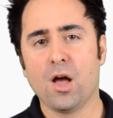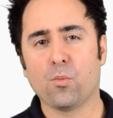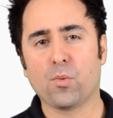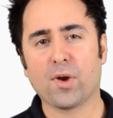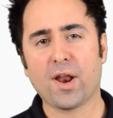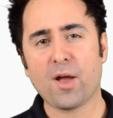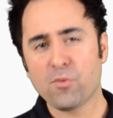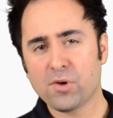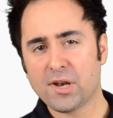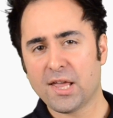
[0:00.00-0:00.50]

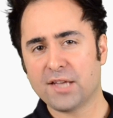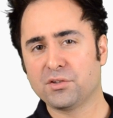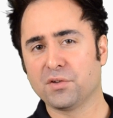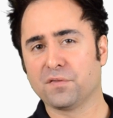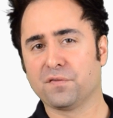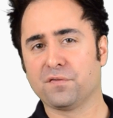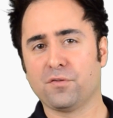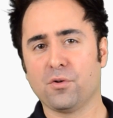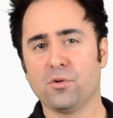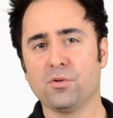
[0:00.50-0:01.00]
What I would like to
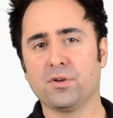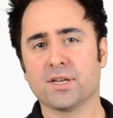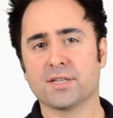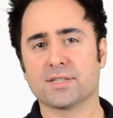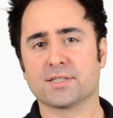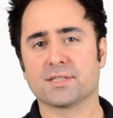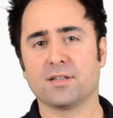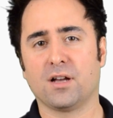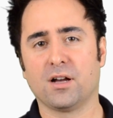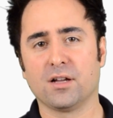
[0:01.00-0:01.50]

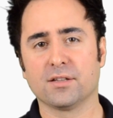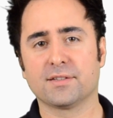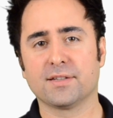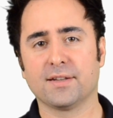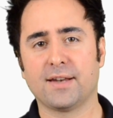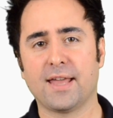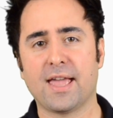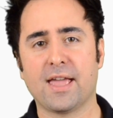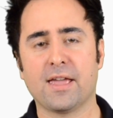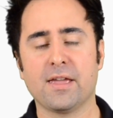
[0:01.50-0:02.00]
focus on
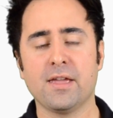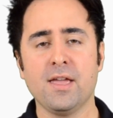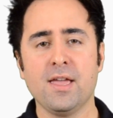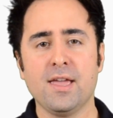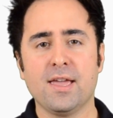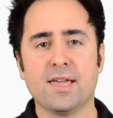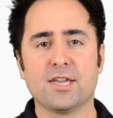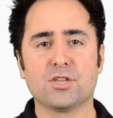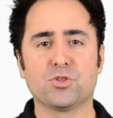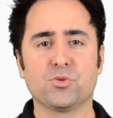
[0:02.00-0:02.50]
today
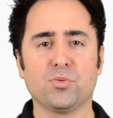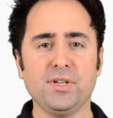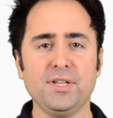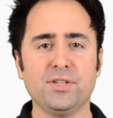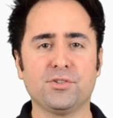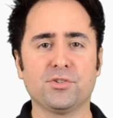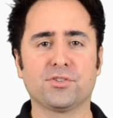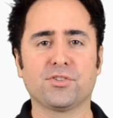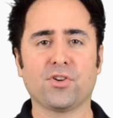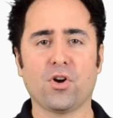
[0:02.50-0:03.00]
is really
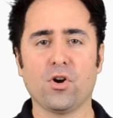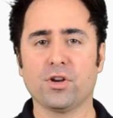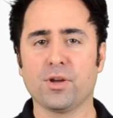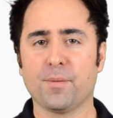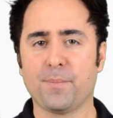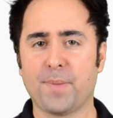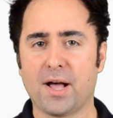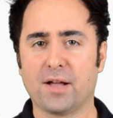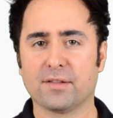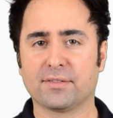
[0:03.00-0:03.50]
to talk
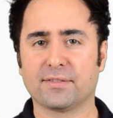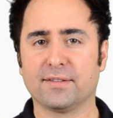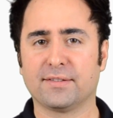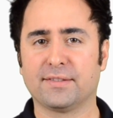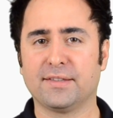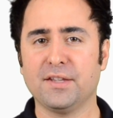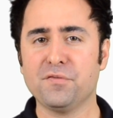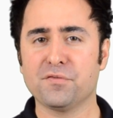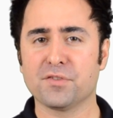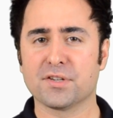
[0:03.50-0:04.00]
about the
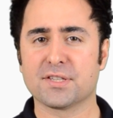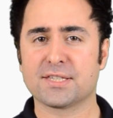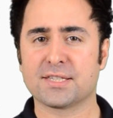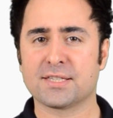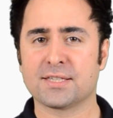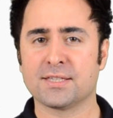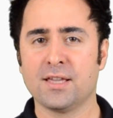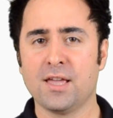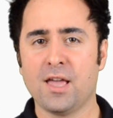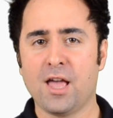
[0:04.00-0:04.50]

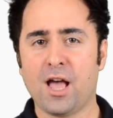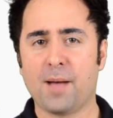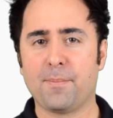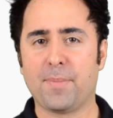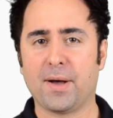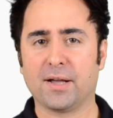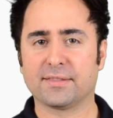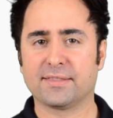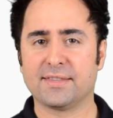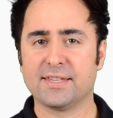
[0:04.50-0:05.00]
difference
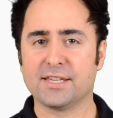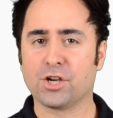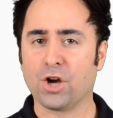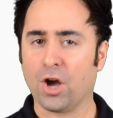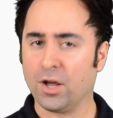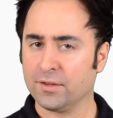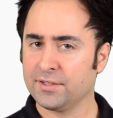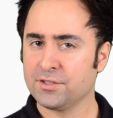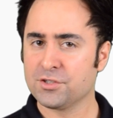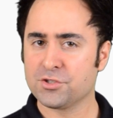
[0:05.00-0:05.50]
about the
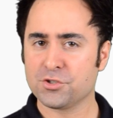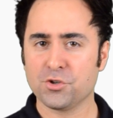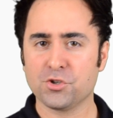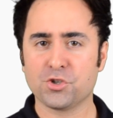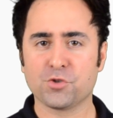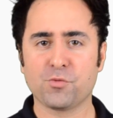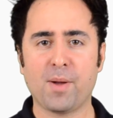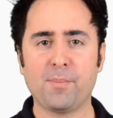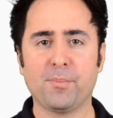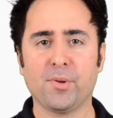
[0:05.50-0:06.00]
content
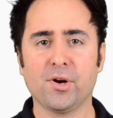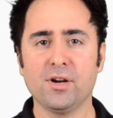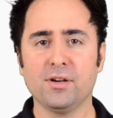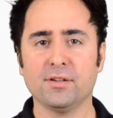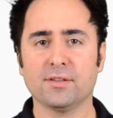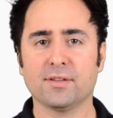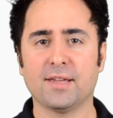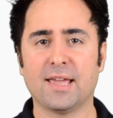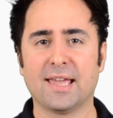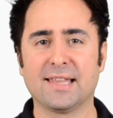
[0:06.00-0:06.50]
search web
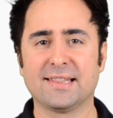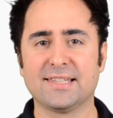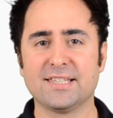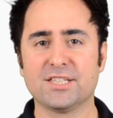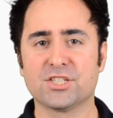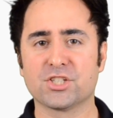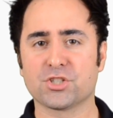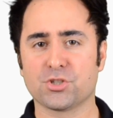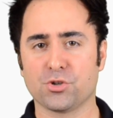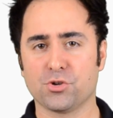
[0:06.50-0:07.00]
part and the
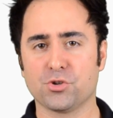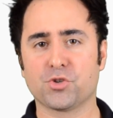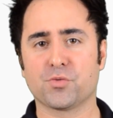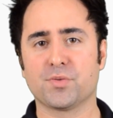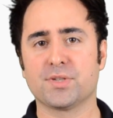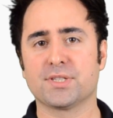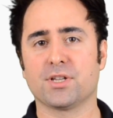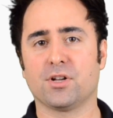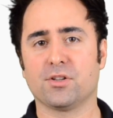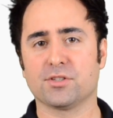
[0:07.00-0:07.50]
search
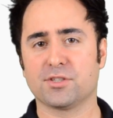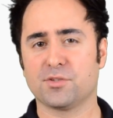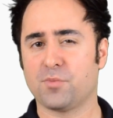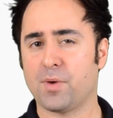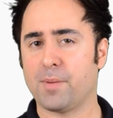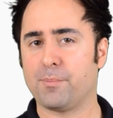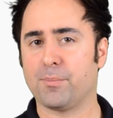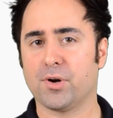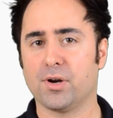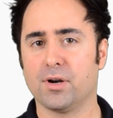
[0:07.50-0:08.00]
results
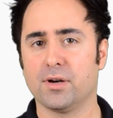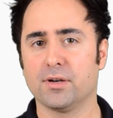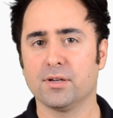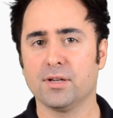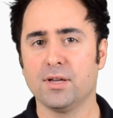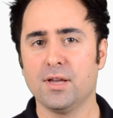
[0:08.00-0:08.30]
web part.